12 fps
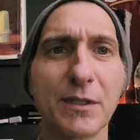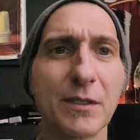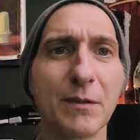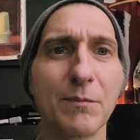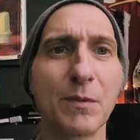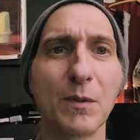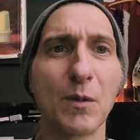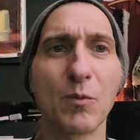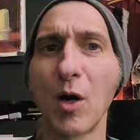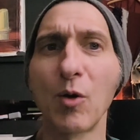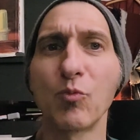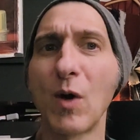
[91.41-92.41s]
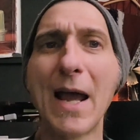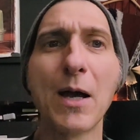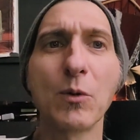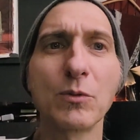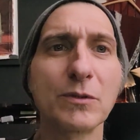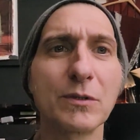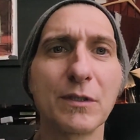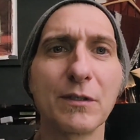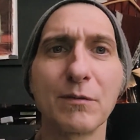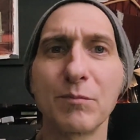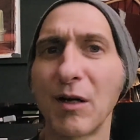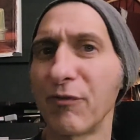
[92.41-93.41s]
A round,
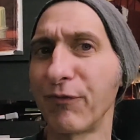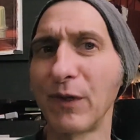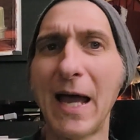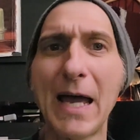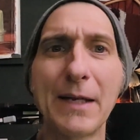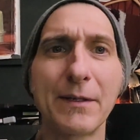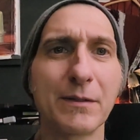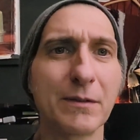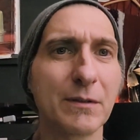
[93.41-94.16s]
a flat,